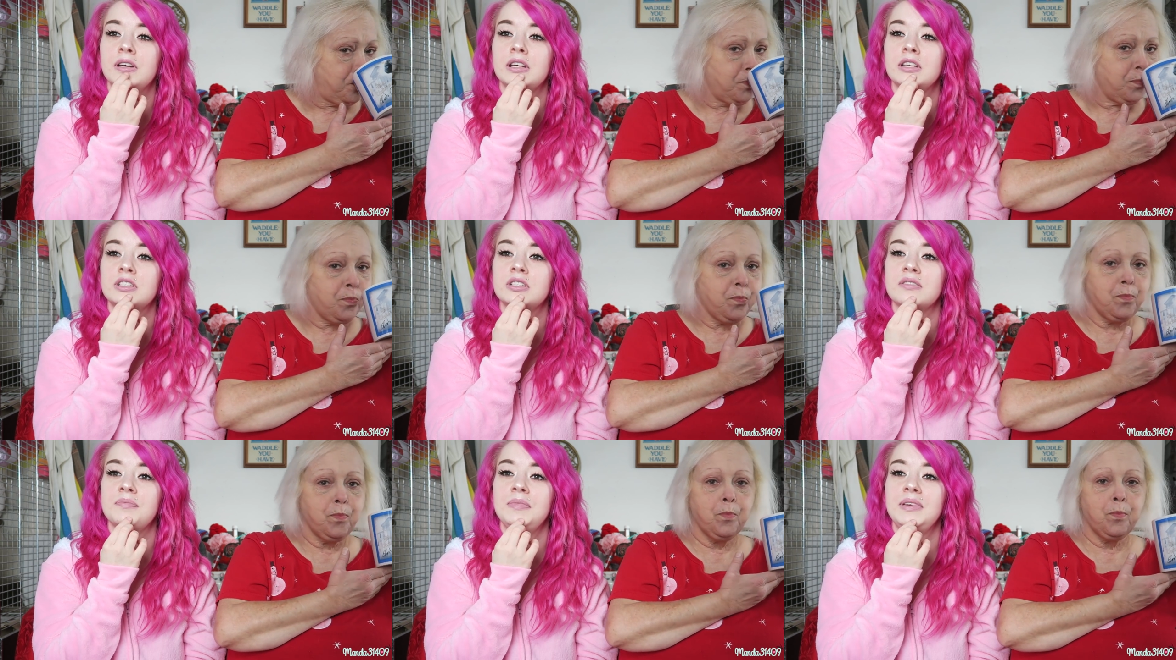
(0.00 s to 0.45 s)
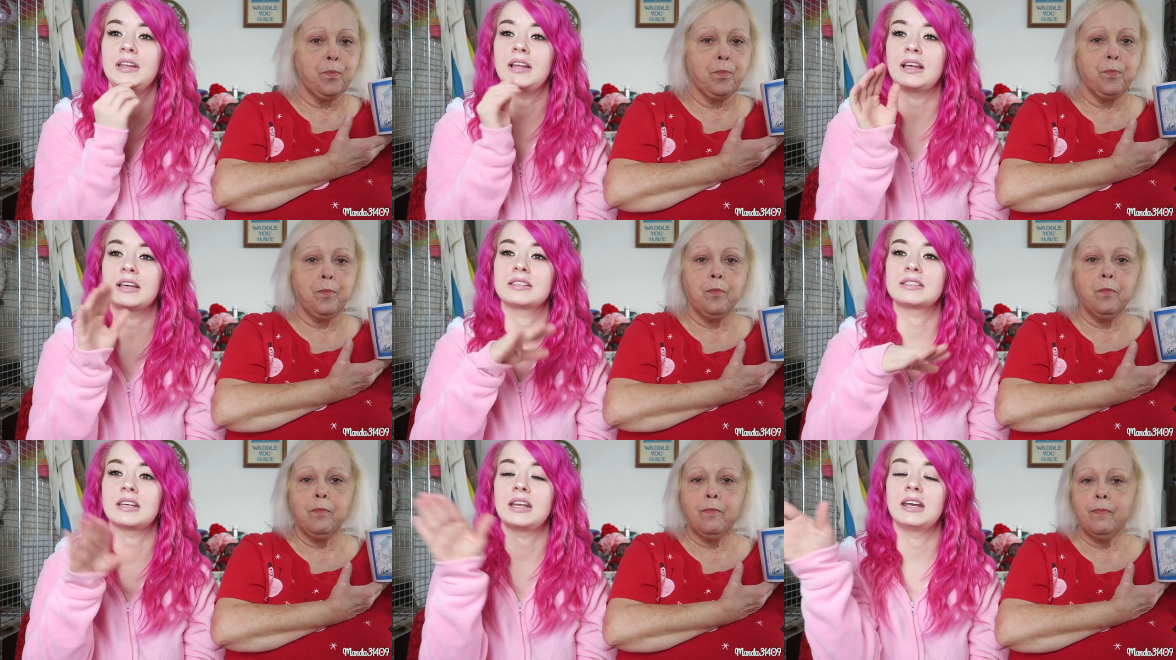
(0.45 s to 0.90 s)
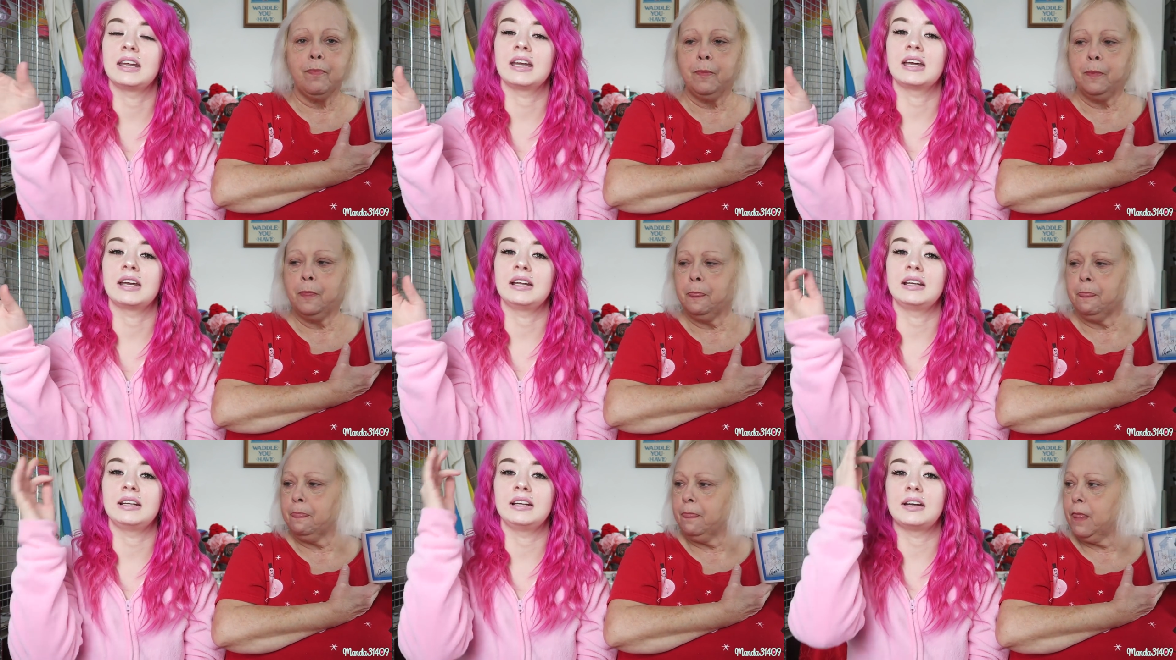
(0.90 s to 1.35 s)
Speaker 1: footage of me like
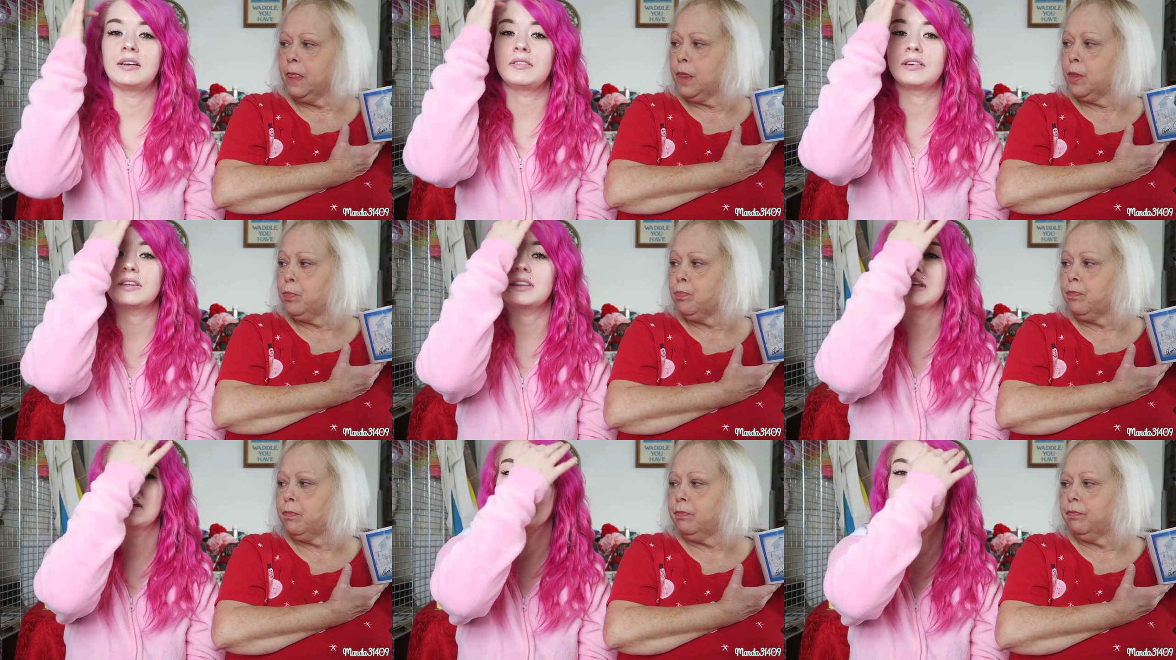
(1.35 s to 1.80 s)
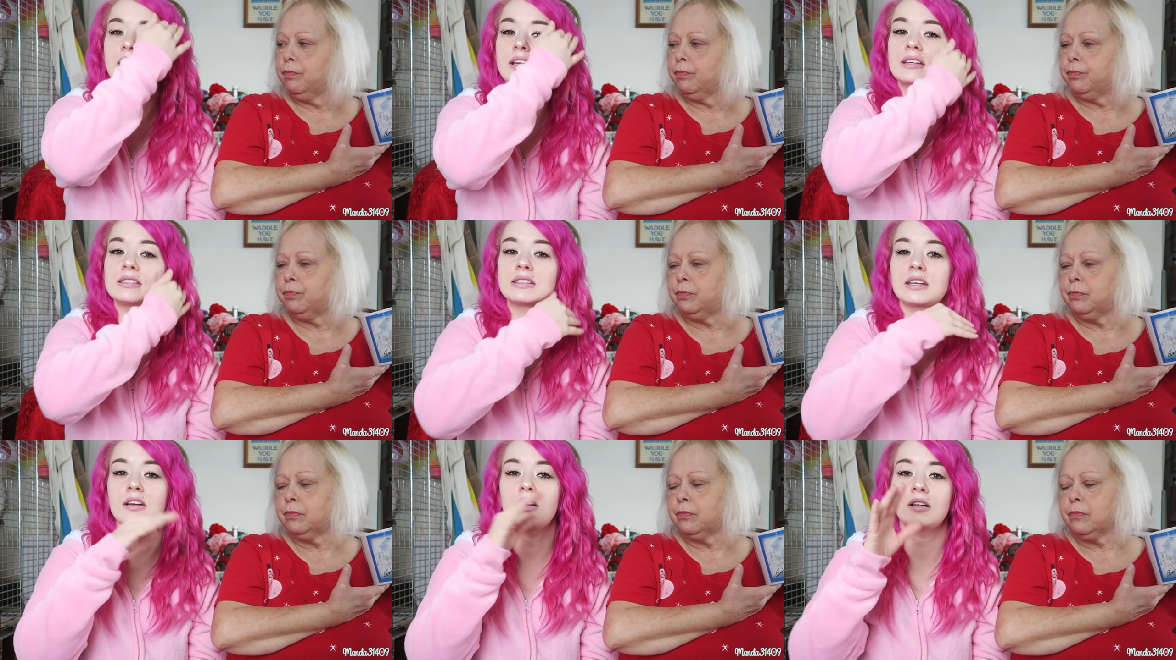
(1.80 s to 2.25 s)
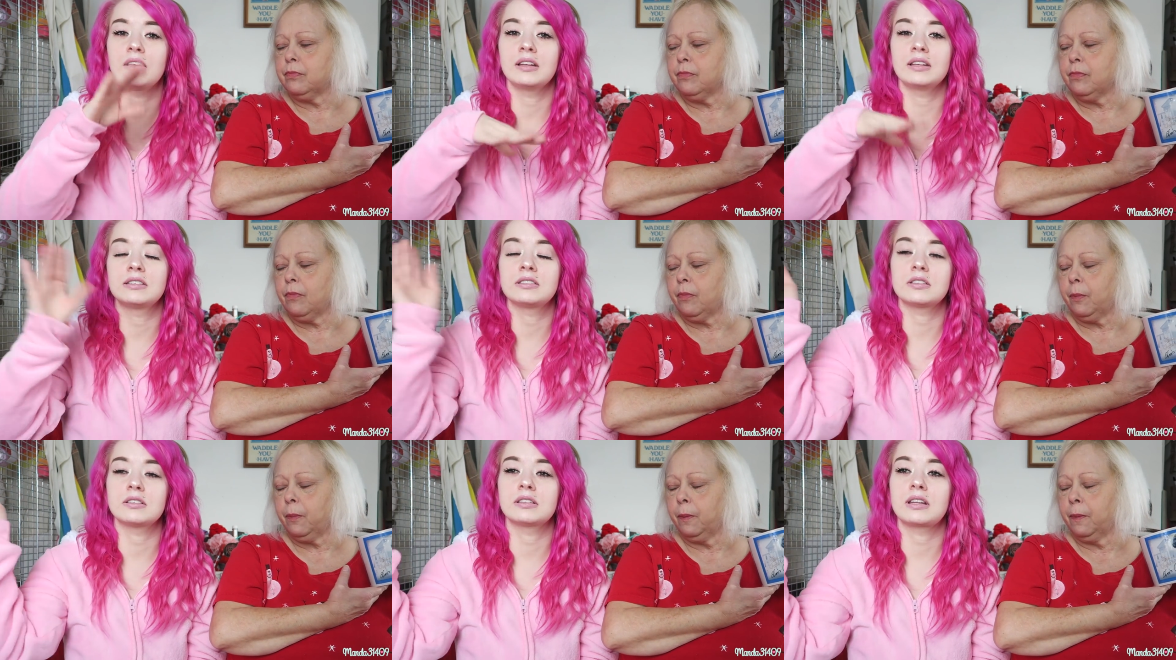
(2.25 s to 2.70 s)
sending it in and everything. Like I said, I'll
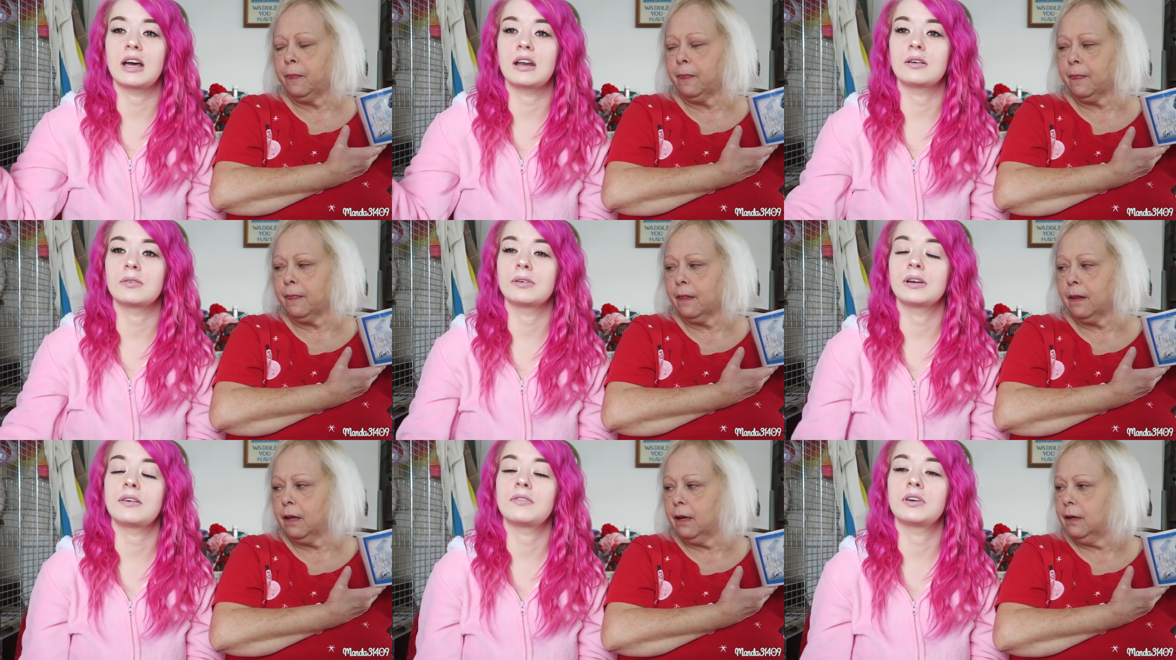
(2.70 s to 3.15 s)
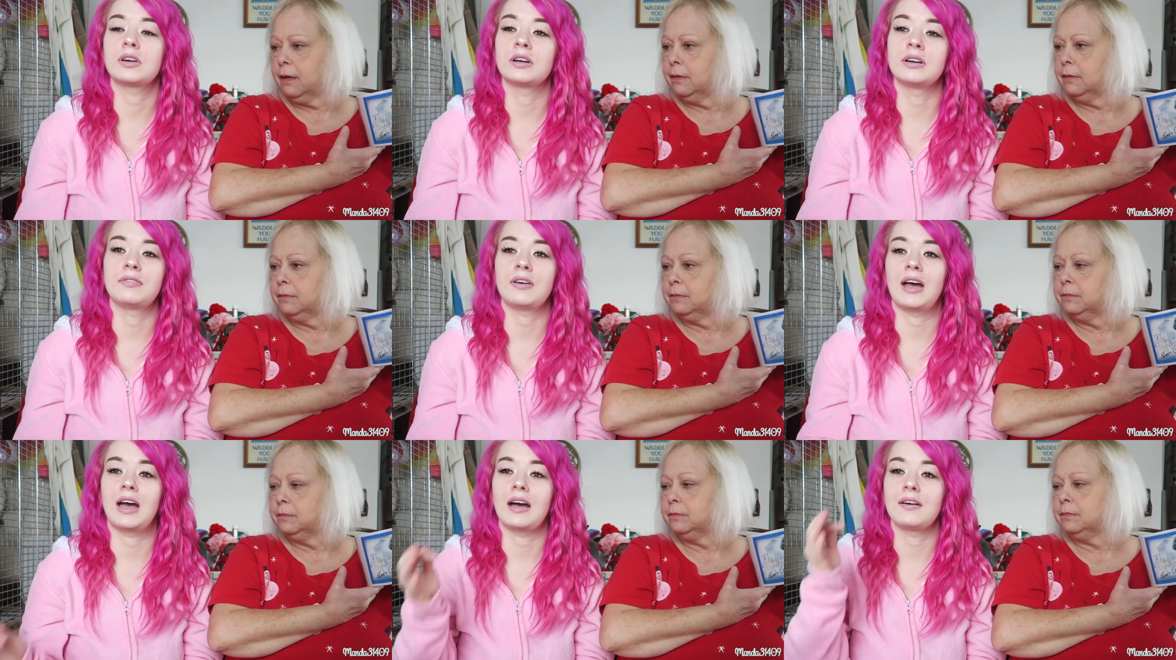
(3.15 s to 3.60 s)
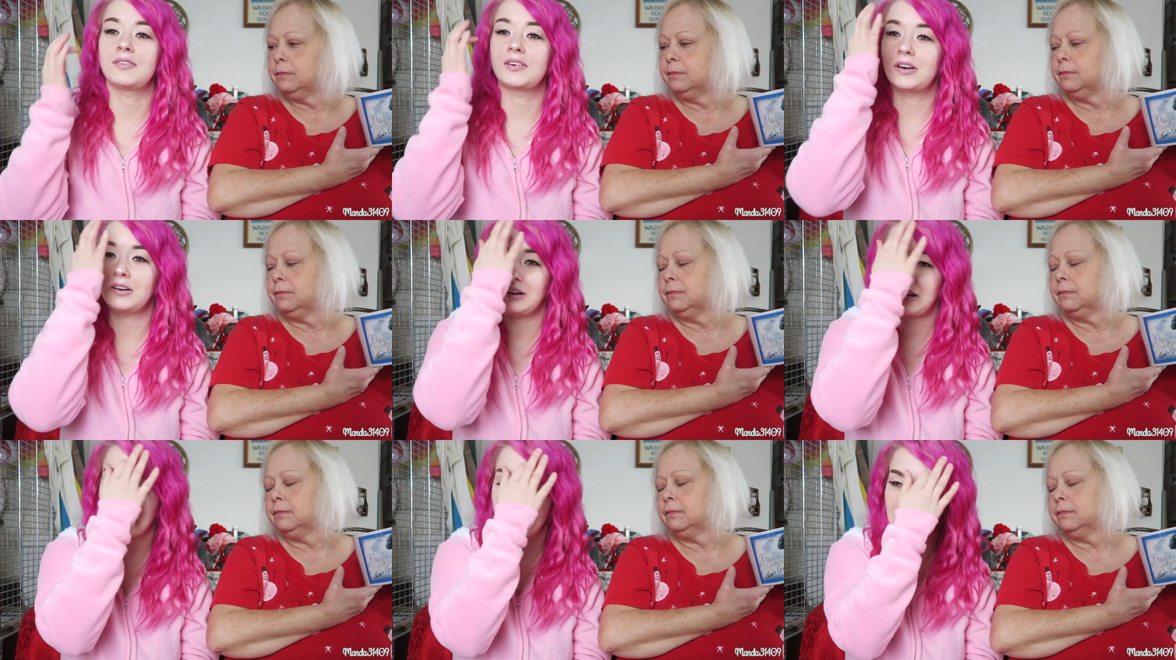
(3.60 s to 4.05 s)
insert that or whatever if I haven't
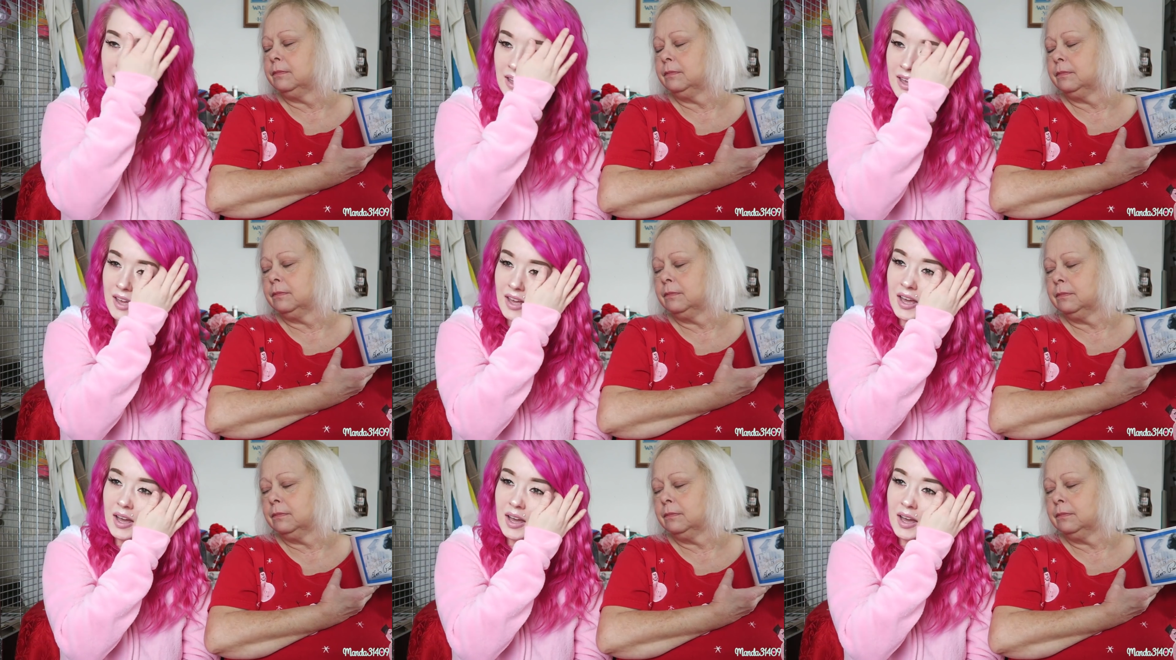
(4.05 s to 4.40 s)
already.